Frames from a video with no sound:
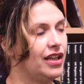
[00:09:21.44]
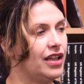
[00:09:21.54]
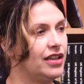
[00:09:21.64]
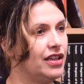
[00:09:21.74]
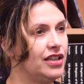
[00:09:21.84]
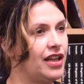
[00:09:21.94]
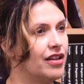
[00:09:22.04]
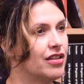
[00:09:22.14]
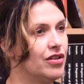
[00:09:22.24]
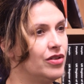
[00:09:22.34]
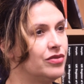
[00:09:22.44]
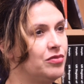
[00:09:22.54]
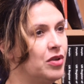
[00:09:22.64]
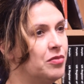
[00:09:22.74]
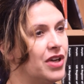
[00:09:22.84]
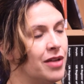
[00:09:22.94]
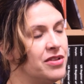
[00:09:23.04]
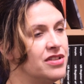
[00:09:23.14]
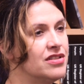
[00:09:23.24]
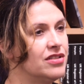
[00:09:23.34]
And then I thought, perhaps
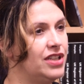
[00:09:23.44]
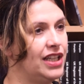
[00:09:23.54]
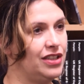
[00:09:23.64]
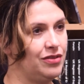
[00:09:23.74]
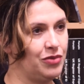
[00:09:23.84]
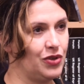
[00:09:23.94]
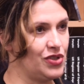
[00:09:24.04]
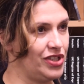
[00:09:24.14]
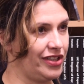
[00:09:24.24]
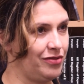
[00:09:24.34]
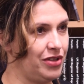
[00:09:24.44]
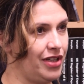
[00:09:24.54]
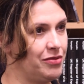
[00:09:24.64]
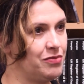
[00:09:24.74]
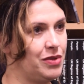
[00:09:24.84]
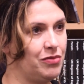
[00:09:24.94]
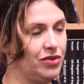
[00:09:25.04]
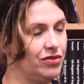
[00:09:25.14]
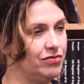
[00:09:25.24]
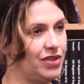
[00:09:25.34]
this is a dead project. Perhaps
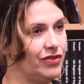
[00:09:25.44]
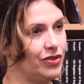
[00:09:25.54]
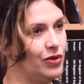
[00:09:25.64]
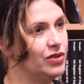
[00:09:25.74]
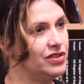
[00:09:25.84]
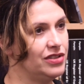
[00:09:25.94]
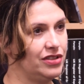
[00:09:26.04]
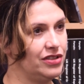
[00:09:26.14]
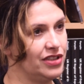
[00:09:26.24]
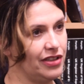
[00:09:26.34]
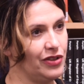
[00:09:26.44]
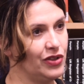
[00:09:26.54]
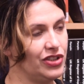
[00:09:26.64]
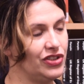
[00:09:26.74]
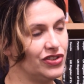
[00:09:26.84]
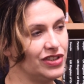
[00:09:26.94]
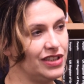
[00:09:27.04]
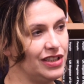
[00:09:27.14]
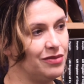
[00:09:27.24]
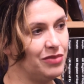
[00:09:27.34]
people, after all these years, are not
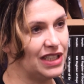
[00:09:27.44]
interested.